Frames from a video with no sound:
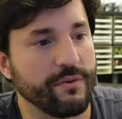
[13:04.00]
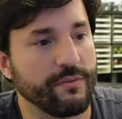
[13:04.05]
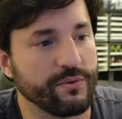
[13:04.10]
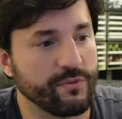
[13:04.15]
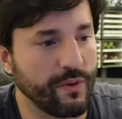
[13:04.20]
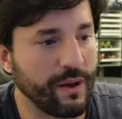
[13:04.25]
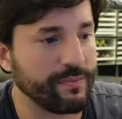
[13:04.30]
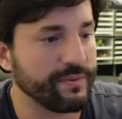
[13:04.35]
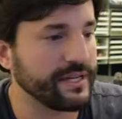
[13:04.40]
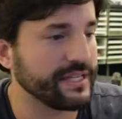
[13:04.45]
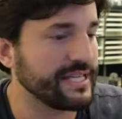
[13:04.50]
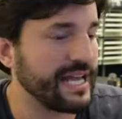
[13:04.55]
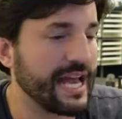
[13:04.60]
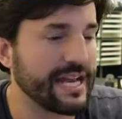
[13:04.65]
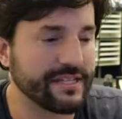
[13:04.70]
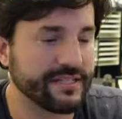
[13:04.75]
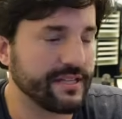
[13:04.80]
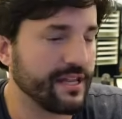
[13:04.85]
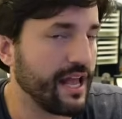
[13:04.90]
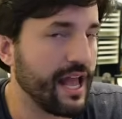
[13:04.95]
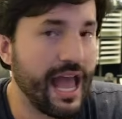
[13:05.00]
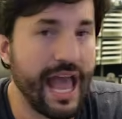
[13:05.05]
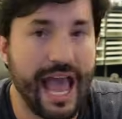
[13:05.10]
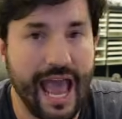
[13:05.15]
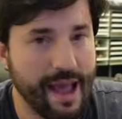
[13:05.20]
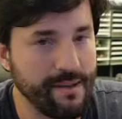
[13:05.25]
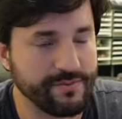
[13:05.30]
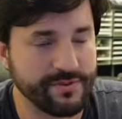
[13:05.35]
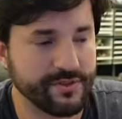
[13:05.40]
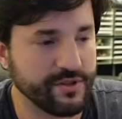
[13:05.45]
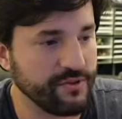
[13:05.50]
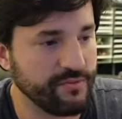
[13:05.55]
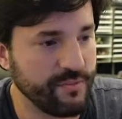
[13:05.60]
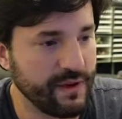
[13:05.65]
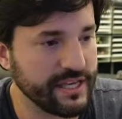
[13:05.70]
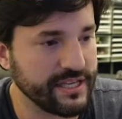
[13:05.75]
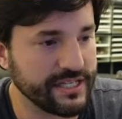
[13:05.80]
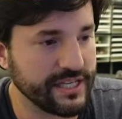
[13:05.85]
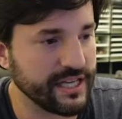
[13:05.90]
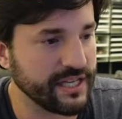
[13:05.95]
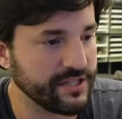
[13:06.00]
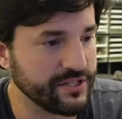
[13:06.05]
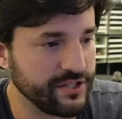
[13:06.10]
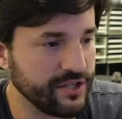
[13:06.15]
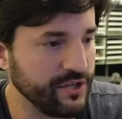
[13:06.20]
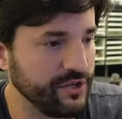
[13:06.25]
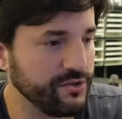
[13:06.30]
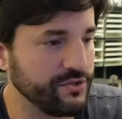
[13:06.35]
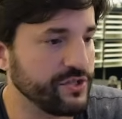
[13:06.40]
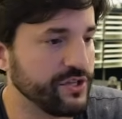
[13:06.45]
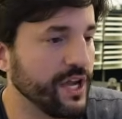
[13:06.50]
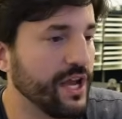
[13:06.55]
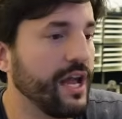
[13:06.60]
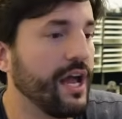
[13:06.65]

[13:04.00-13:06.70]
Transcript: weapon attacks. Absolutely amazing. It's huge.